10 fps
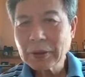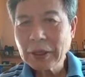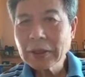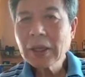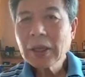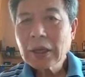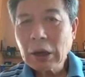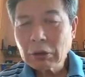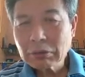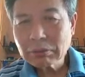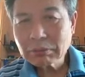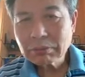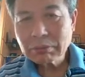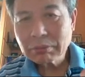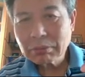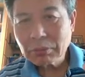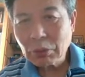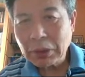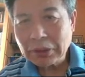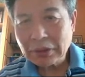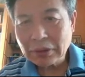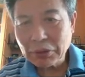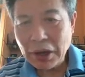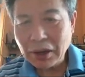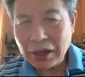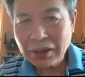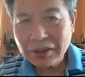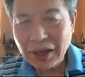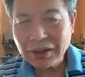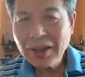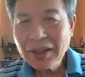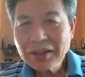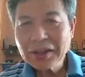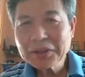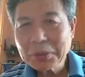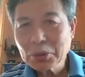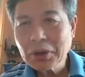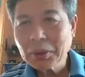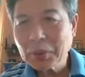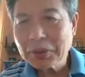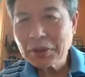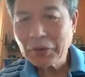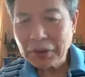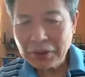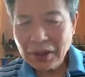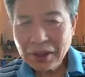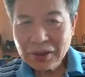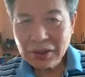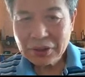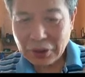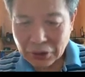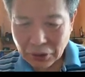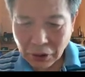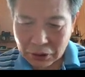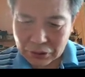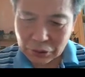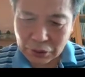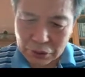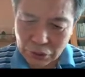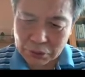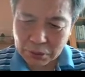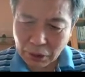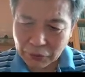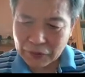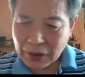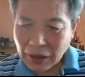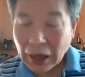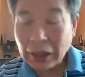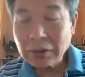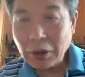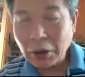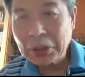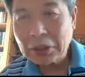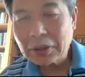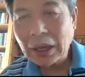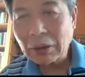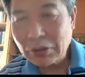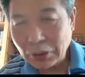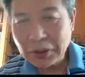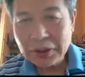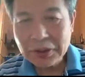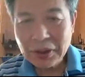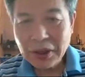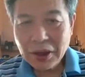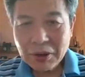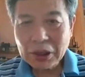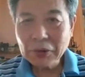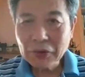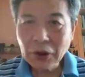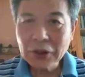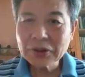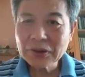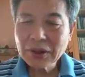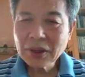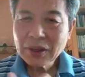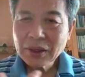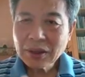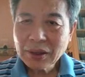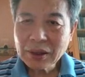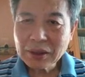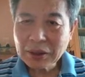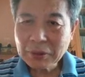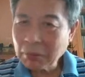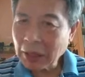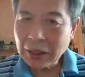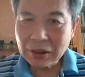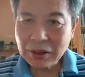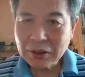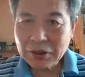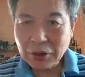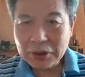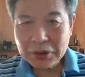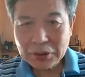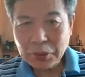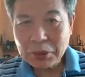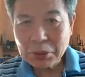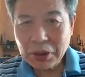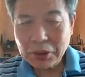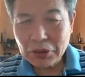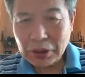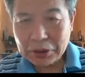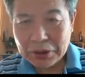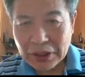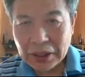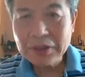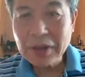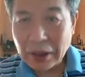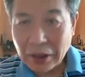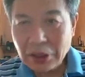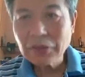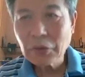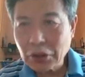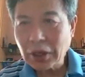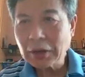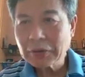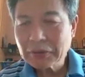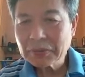Okay? Now, you must understand this. The Buddha was giving this discourse to a group of uncommitted householders. But of course, in many other discourses, what the Buddha was trying to say is there is future life.